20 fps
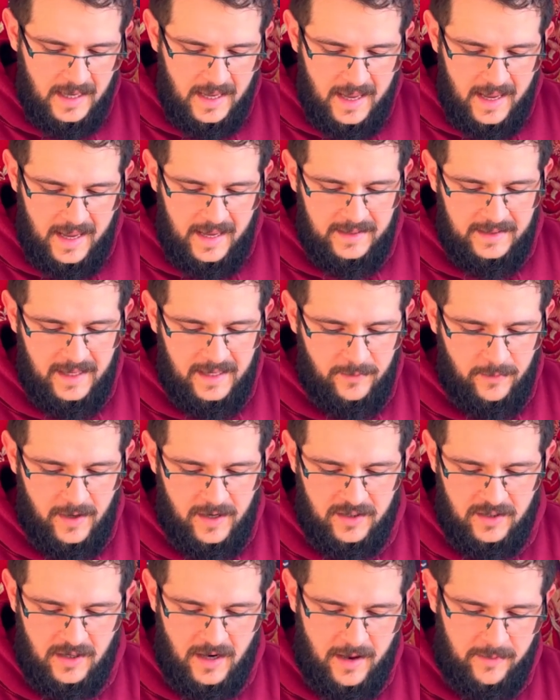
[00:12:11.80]
And then
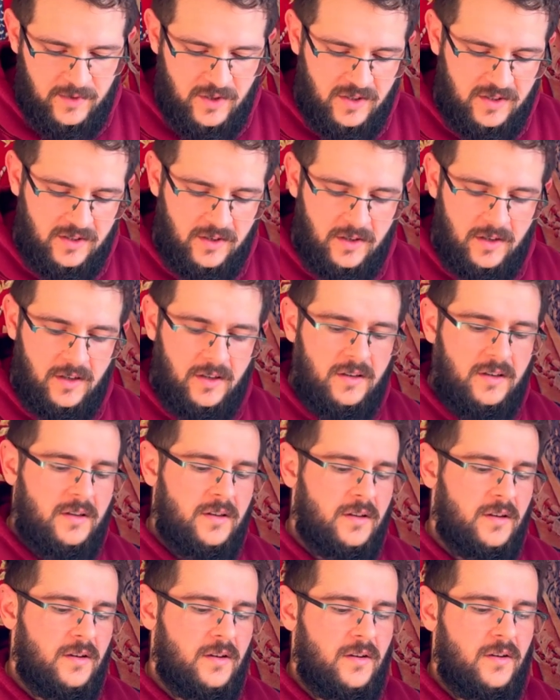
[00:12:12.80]
I'm just gonna
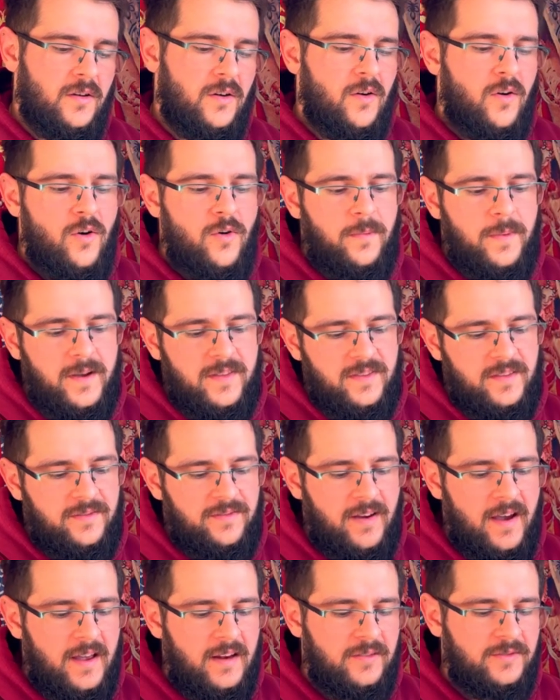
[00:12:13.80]
open the
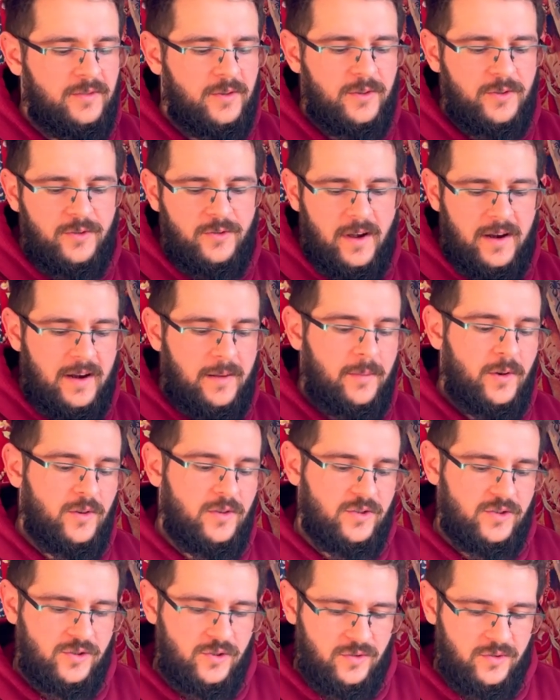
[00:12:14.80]
file for you and I'm gonna
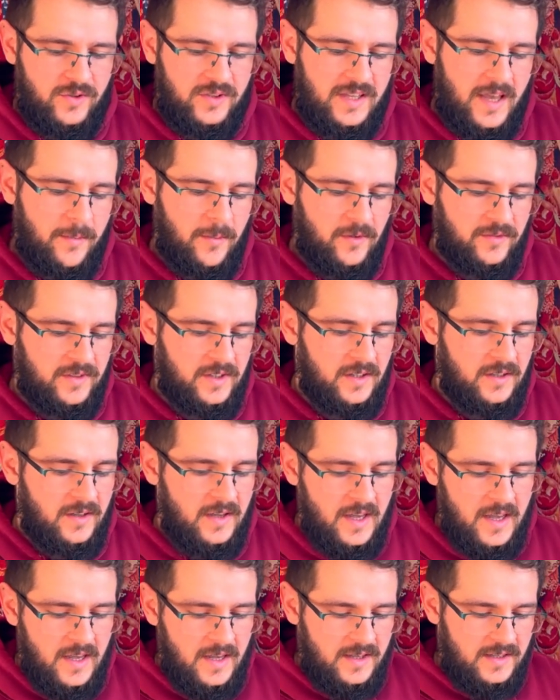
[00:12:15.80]
show you some of the
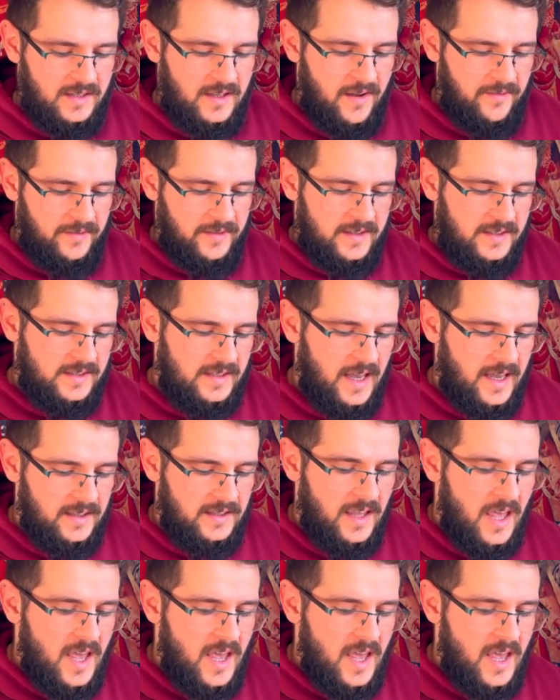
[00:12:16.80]
stuff inside.